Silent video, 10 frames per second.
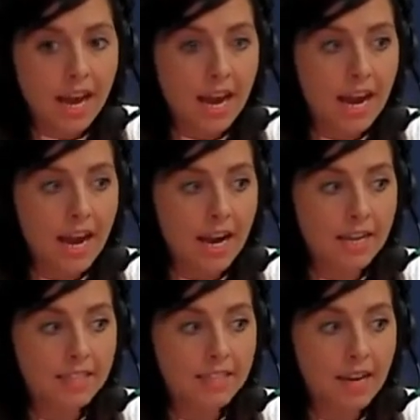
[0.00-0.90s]

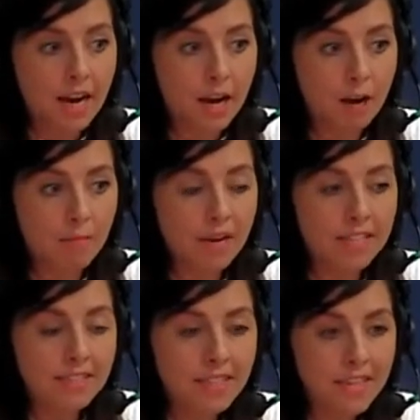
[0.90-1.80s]
and um,
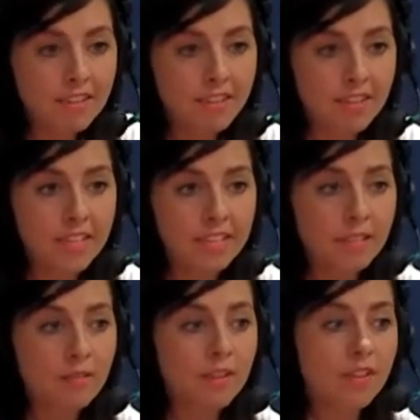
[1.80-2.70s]
and seeing things
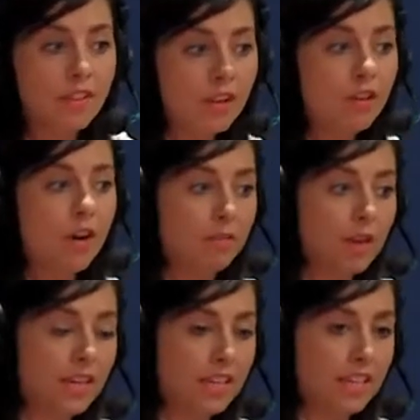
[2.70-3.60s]
even that they're not
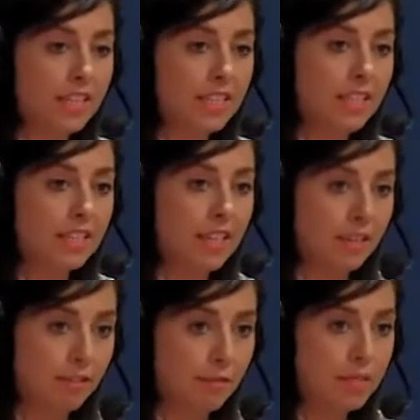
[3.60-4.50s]
recognizing
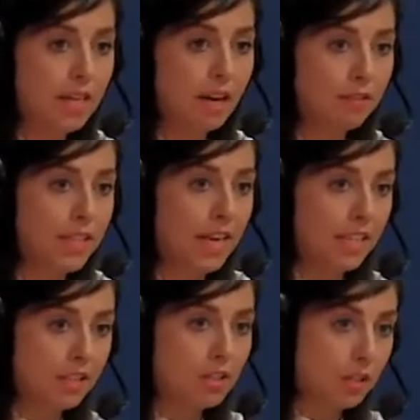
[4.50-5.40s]
inside of themselves that I
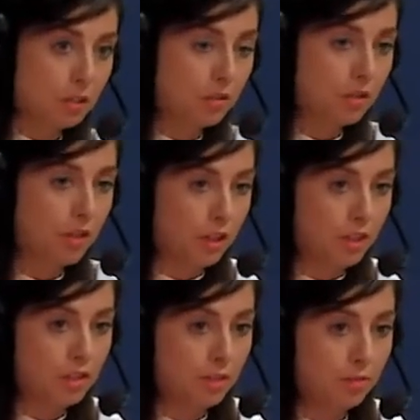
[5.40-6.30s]
can start to
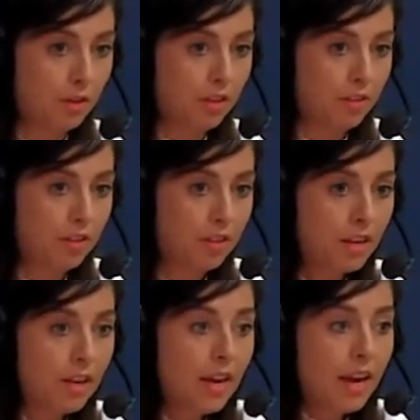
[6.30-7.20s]
encourage them with.
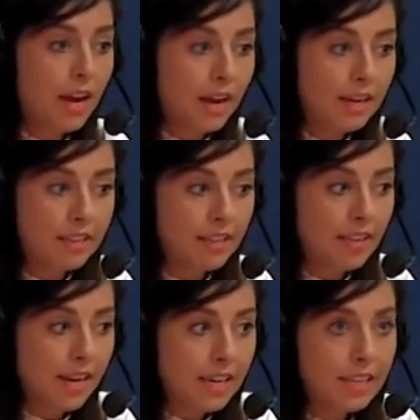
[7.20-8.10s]
And at
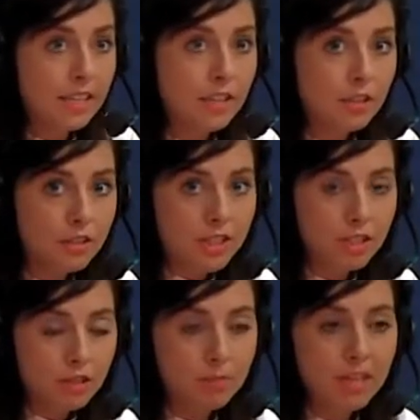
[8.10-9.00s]
the and it, you're
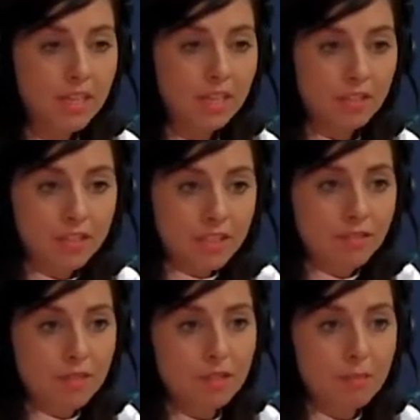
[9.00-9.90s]
still speaking. You still
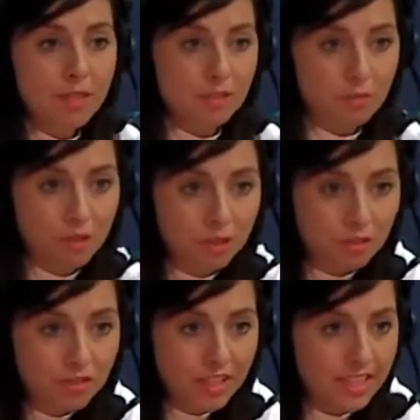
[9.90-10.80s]
have to speak the
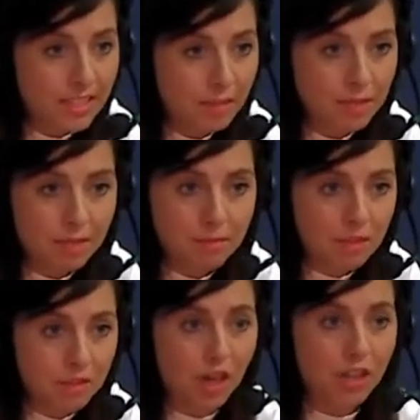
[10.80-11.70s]
truth. Like sometimes
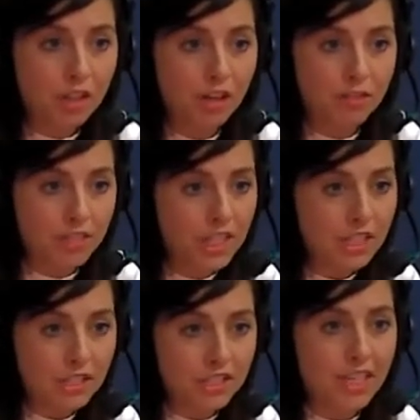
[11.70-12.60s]
there's hard
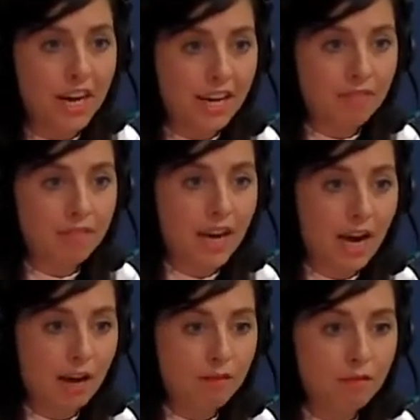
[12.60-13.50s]
conversations that I have to
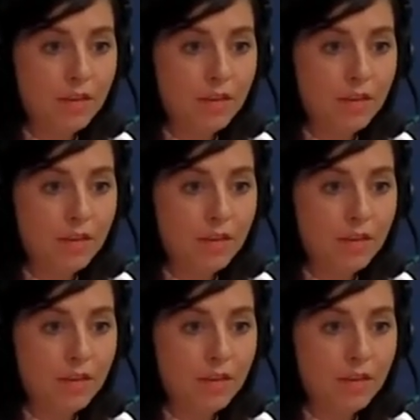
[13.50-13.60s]
have